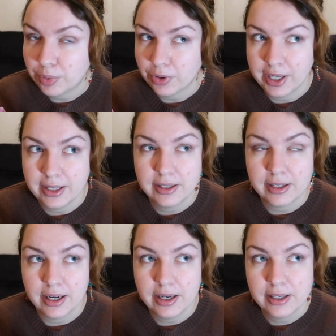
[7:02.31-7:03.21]

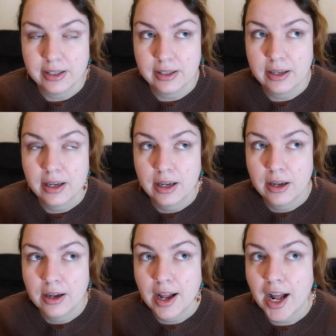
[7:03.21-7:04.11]
Princess,
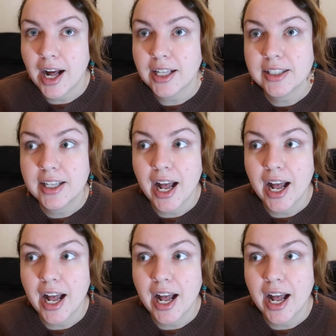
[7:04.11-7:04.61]
and